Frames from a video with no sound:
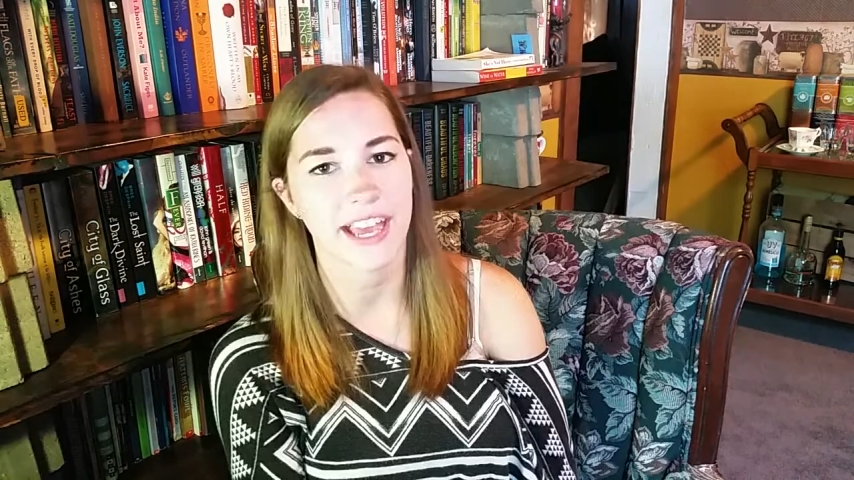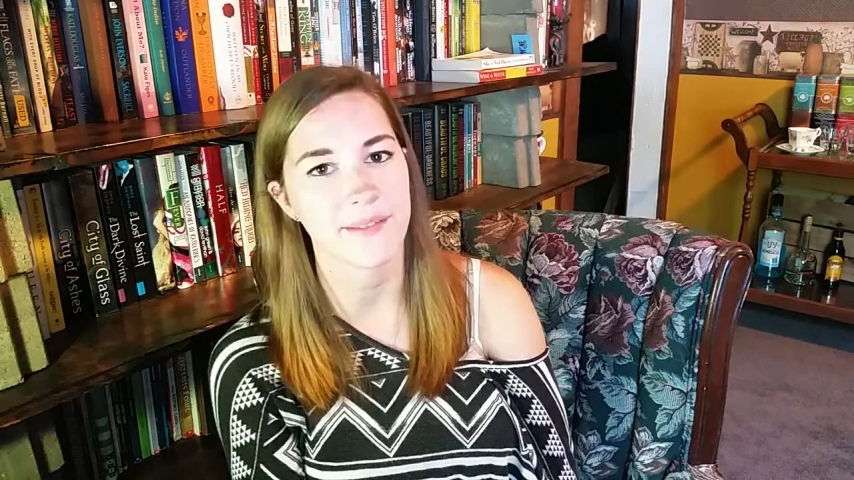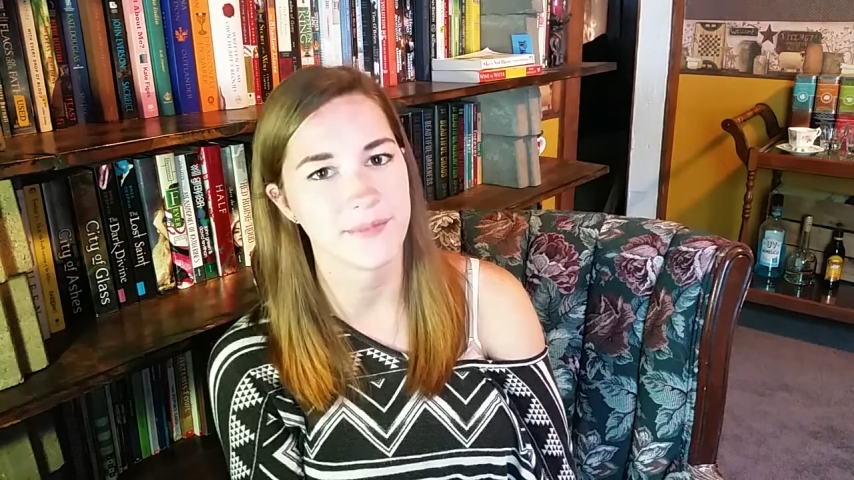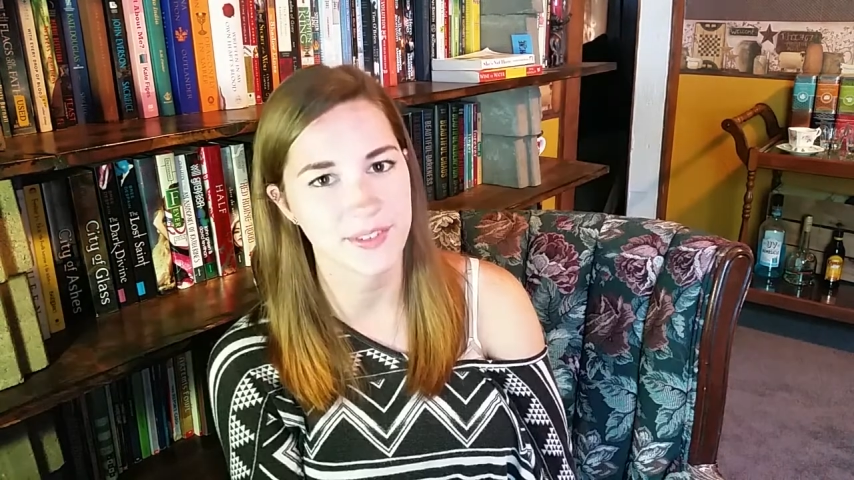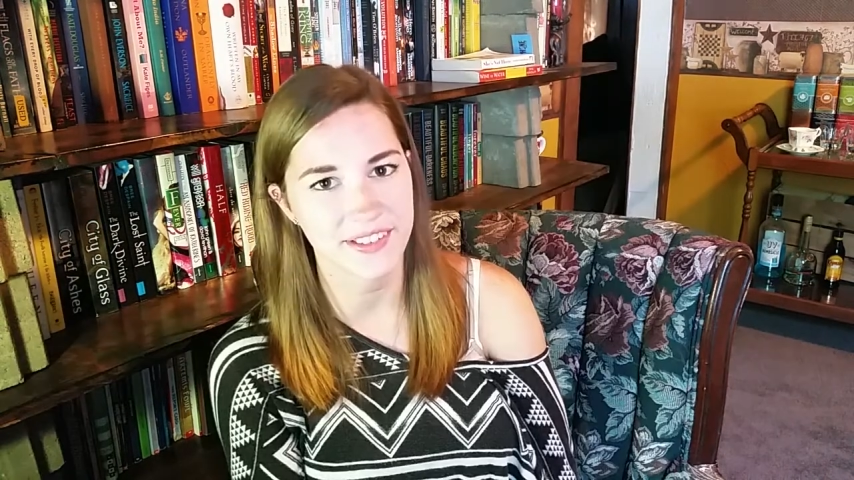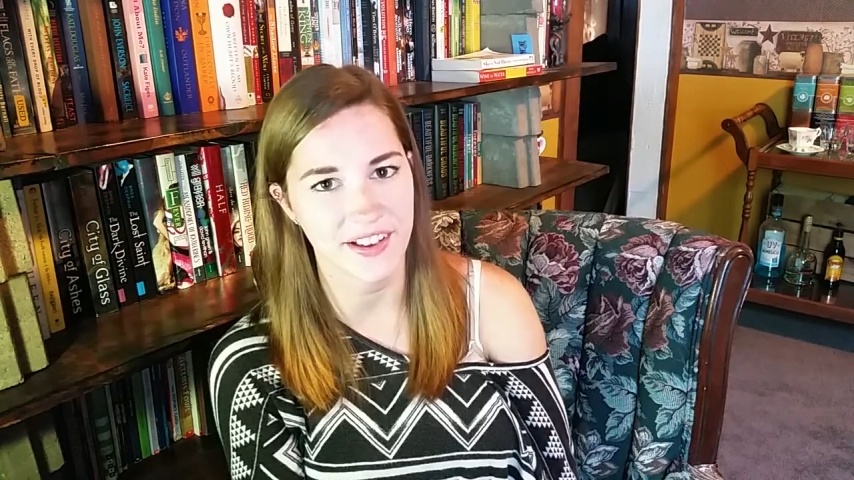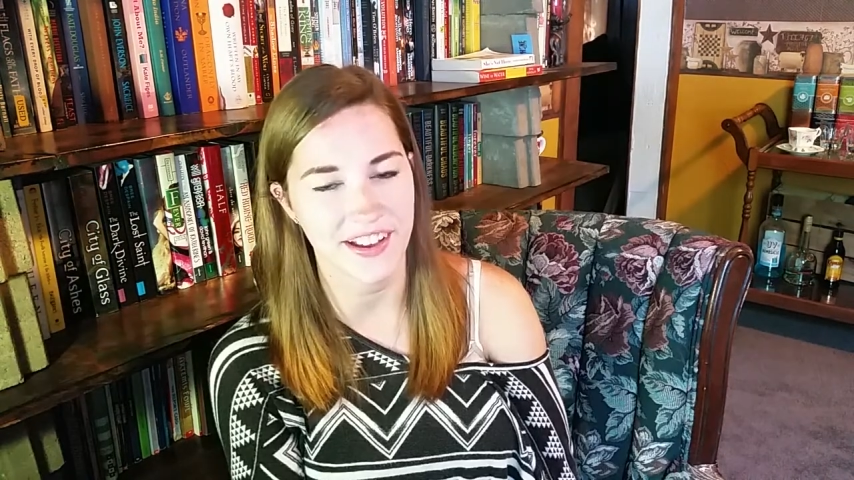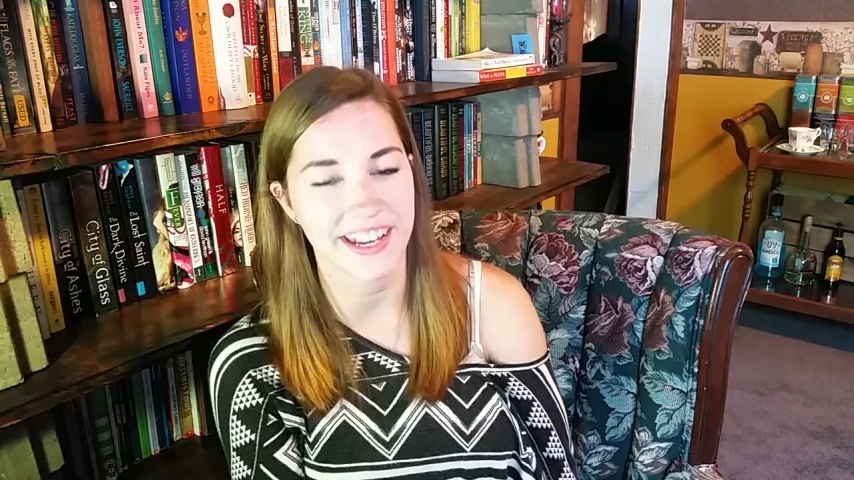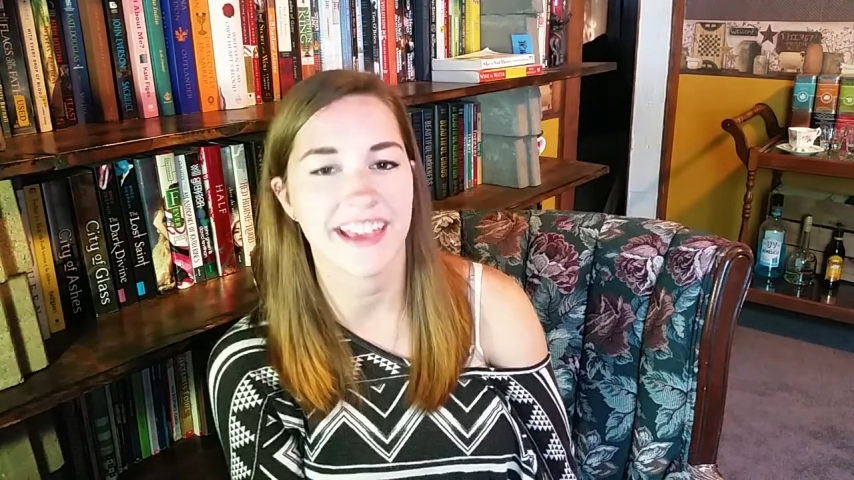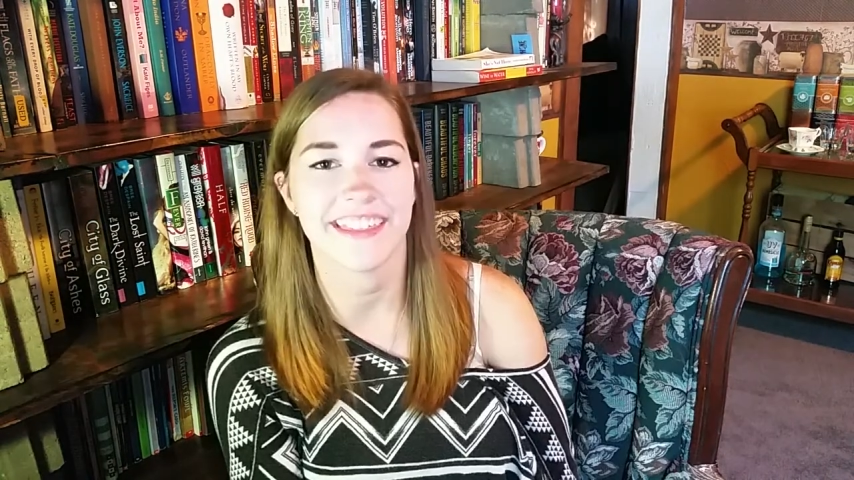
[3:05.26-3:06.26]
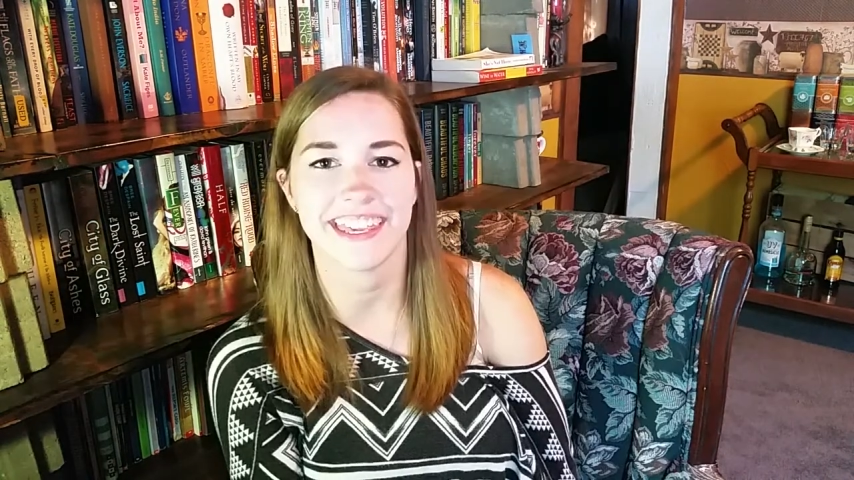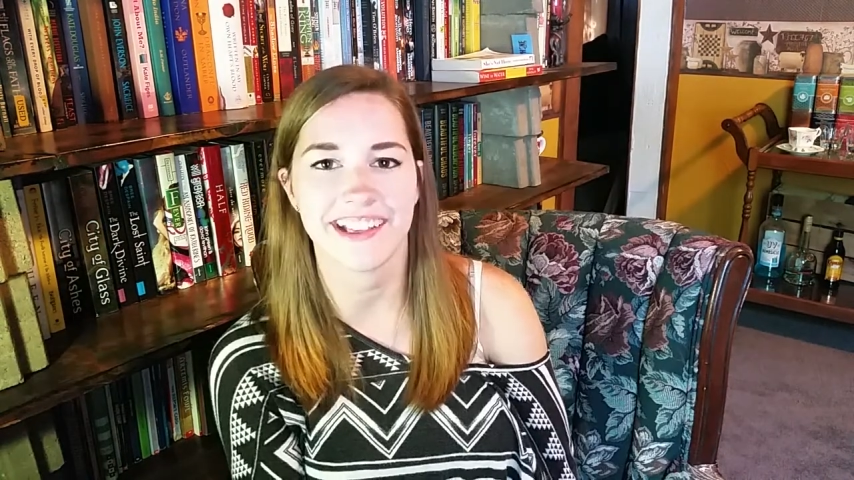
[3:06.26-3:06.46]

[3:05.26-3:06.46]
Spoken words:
Okay, moving on. The